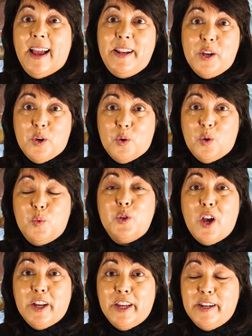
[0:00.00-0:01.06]
I know, we're
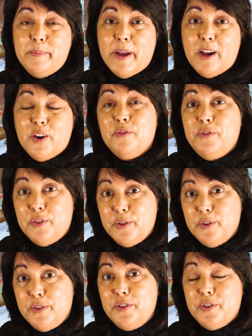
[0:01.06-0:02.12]
talking about
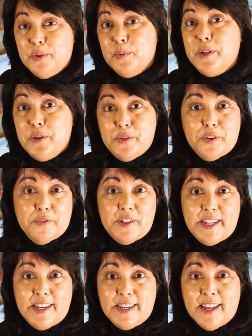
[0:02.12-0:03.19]
food to reduce your
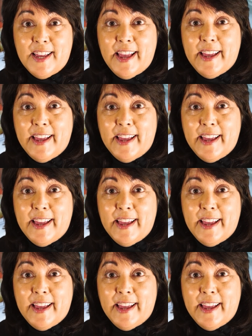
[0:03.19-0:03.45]
fatigue.